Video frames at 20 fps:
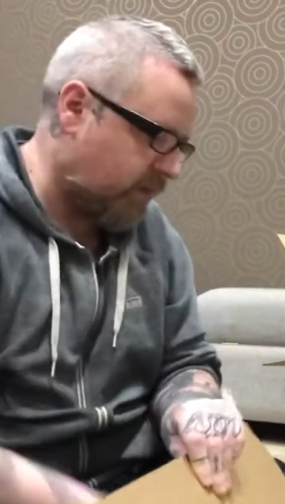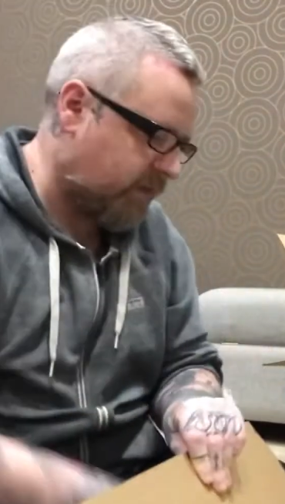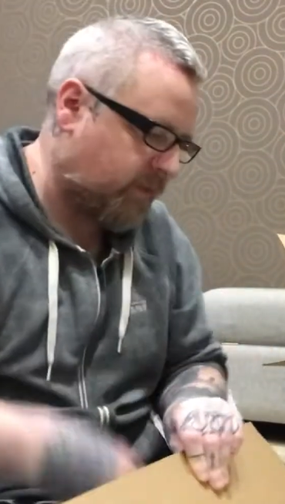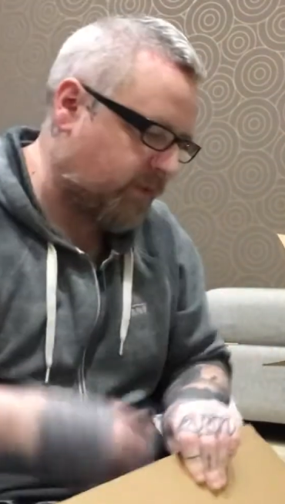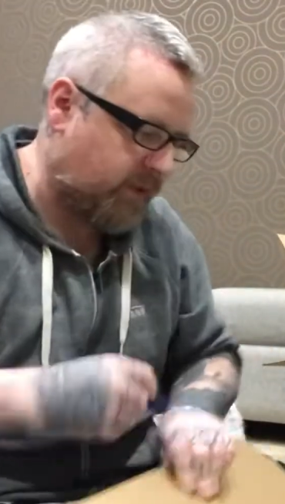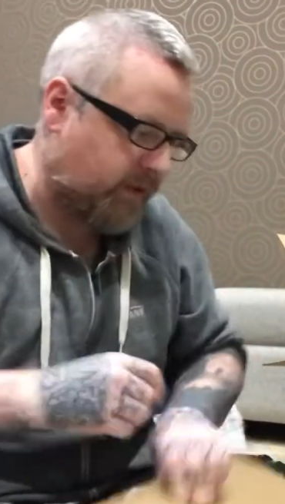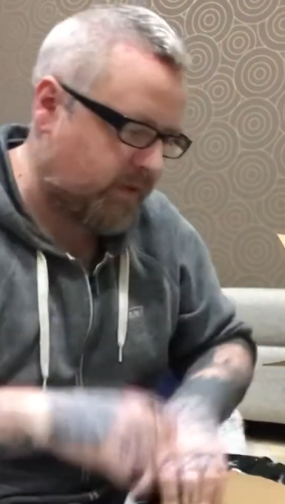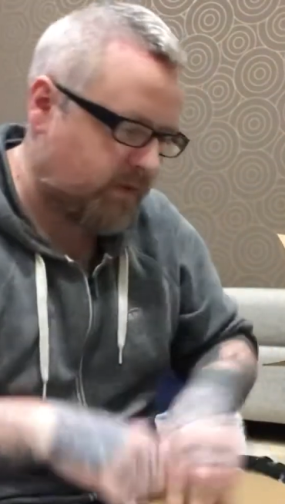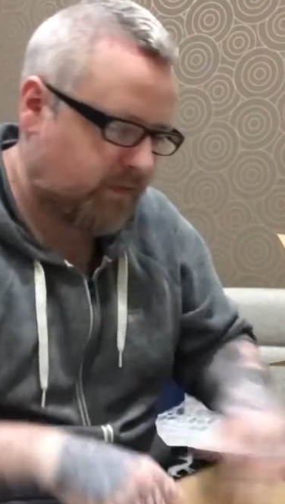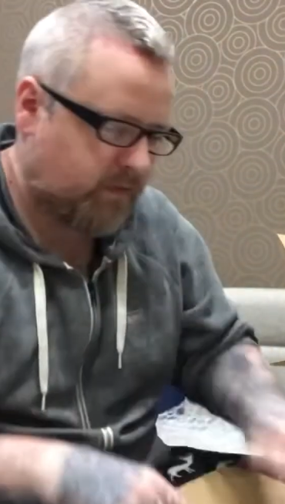but
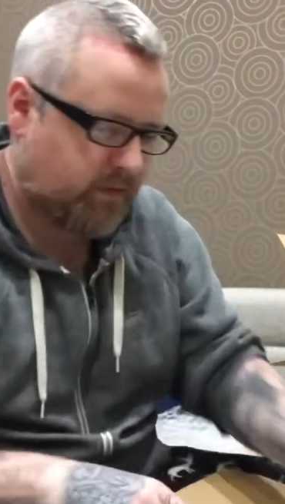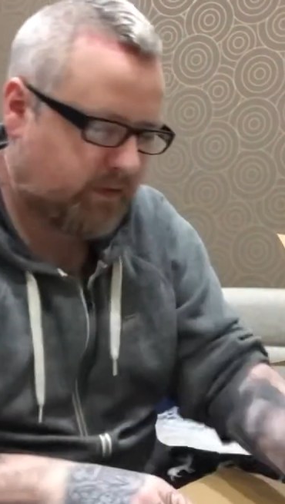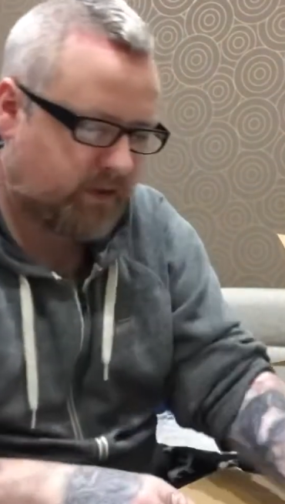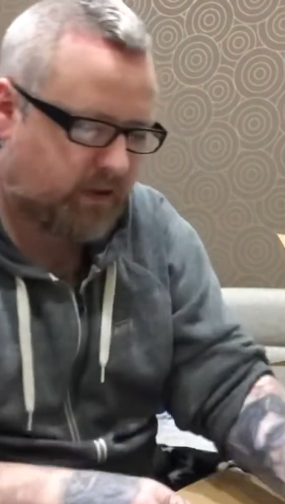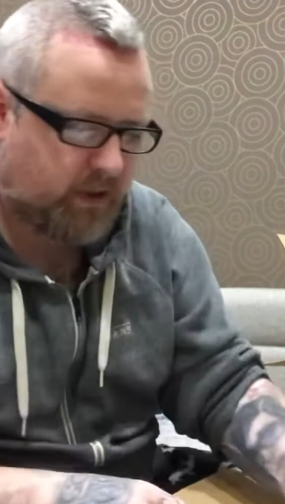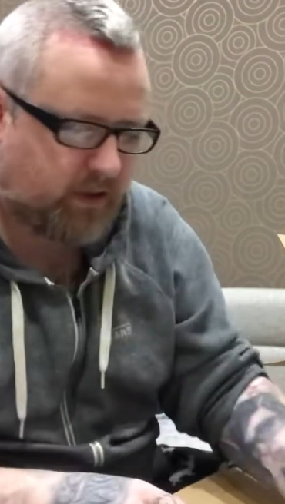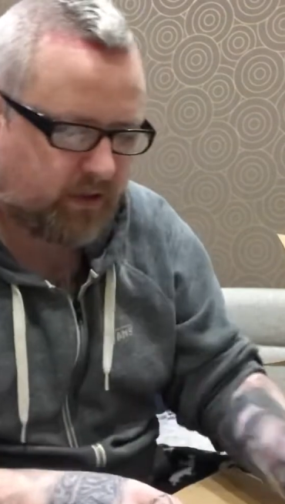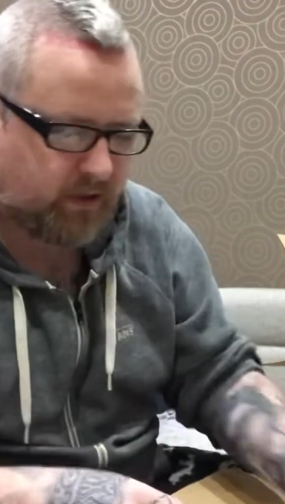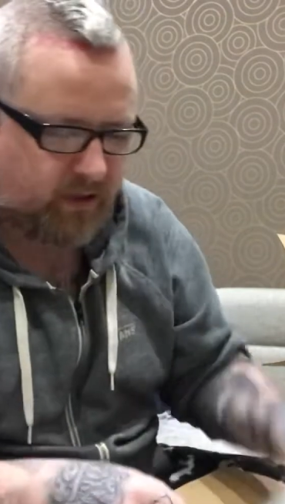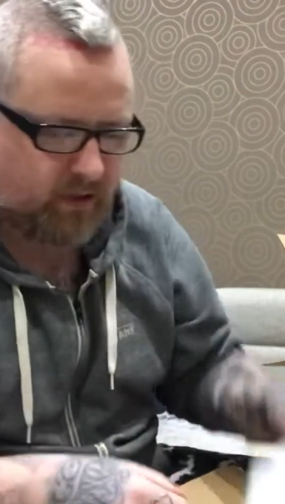I don't
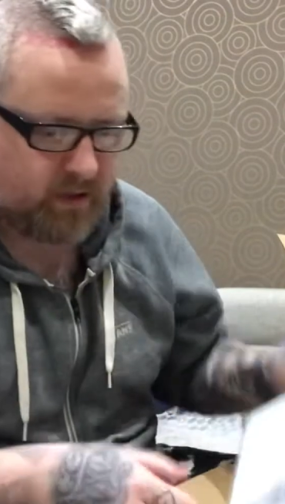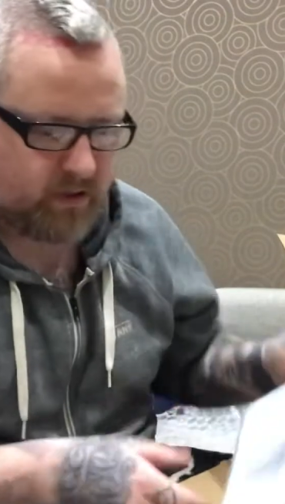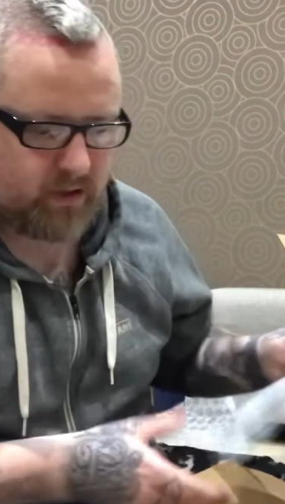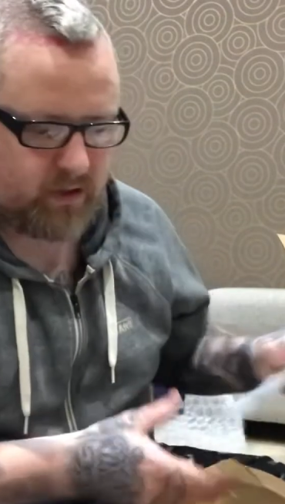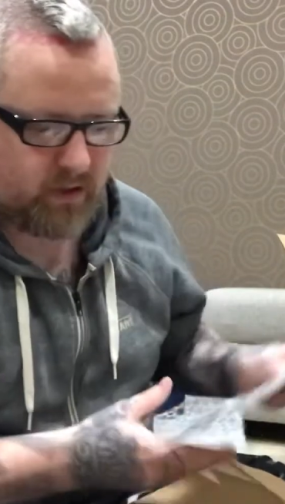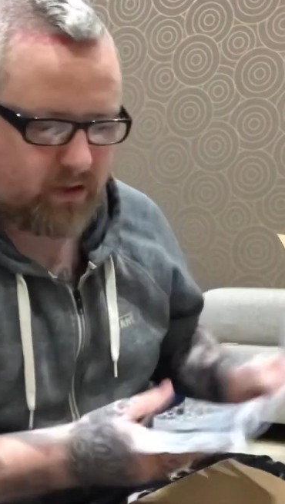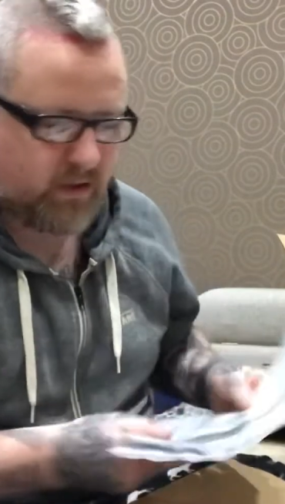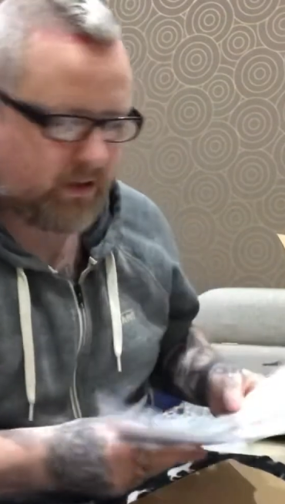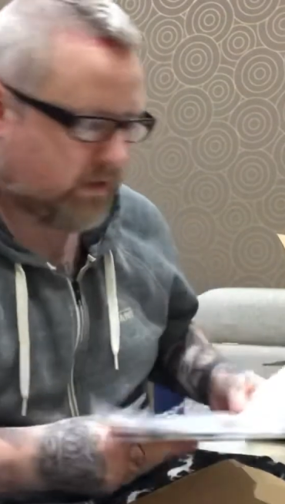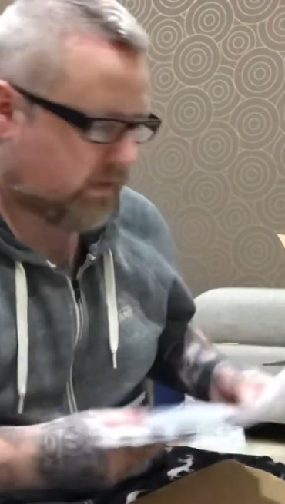think
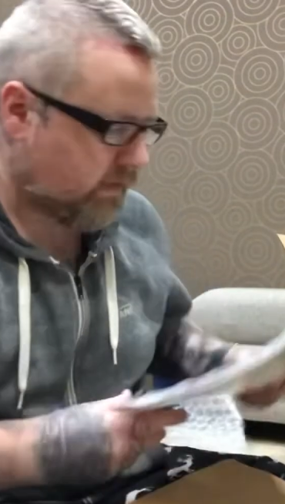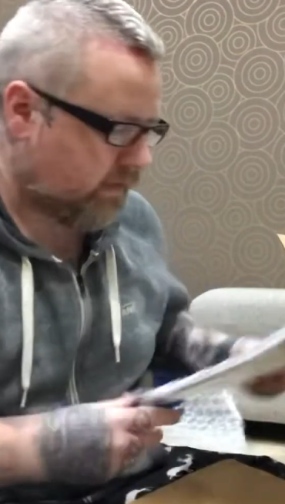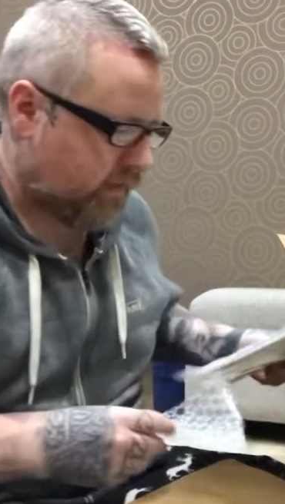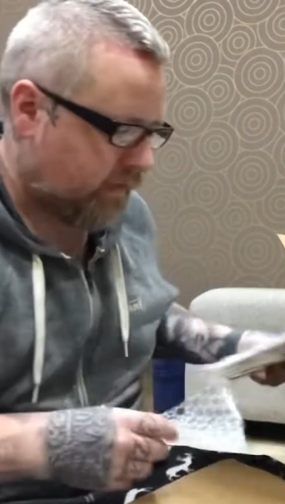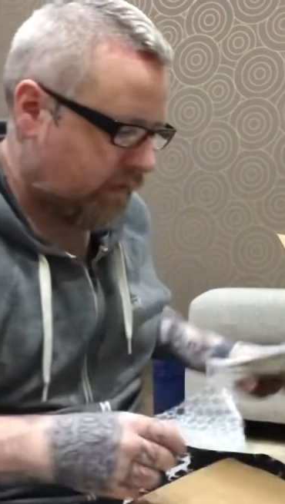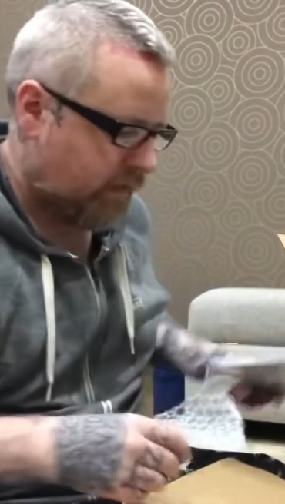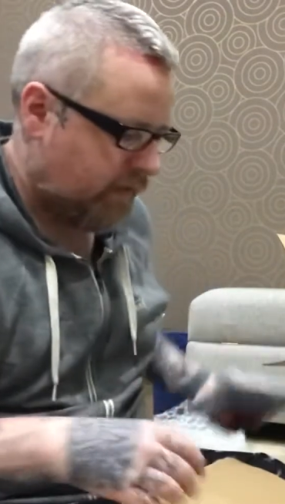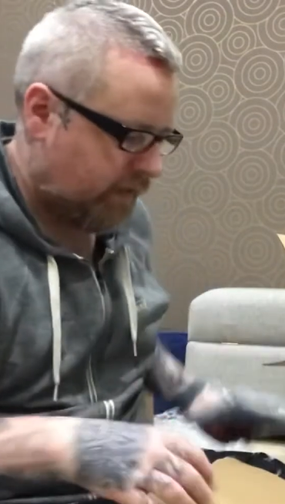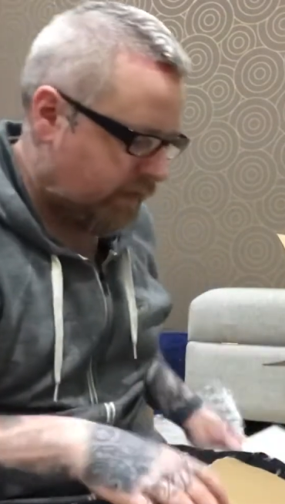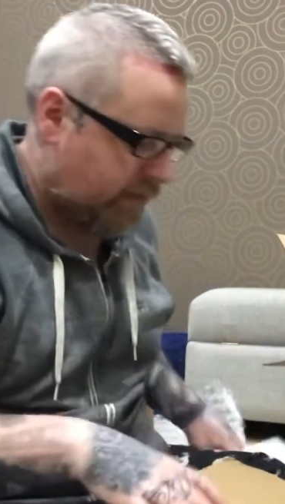
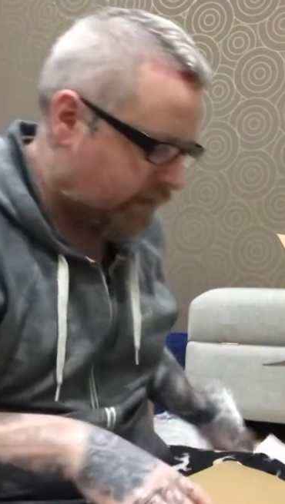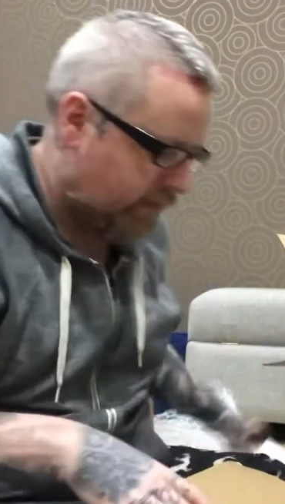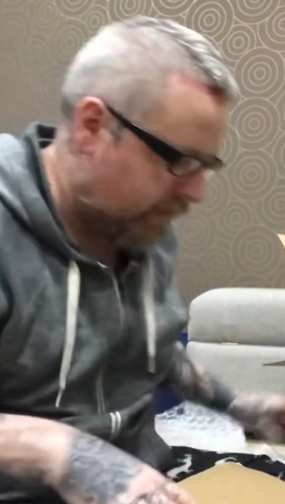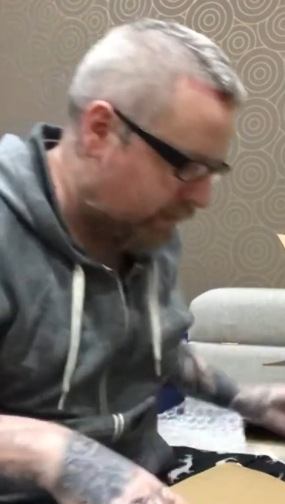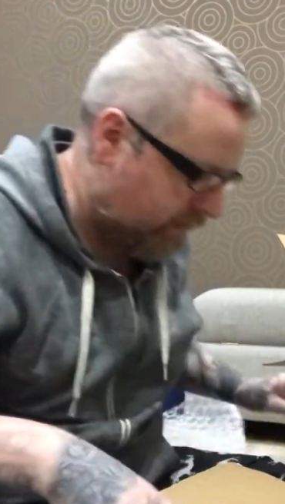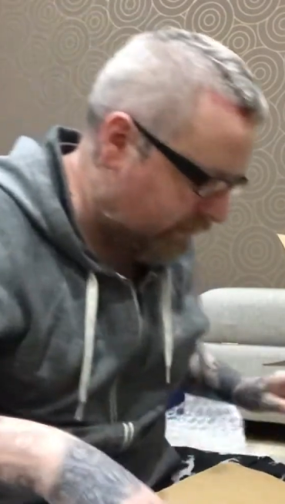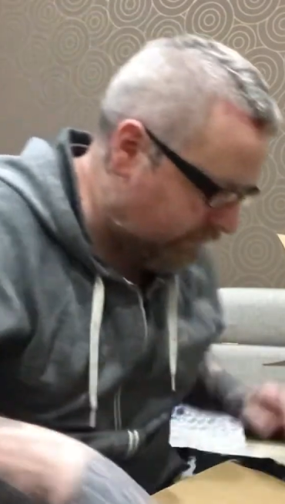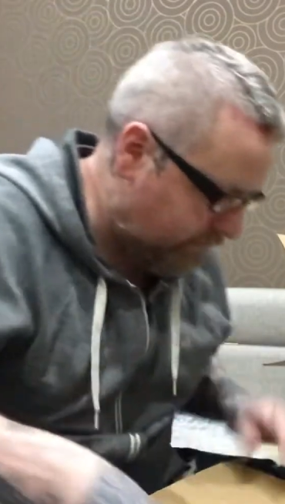they are.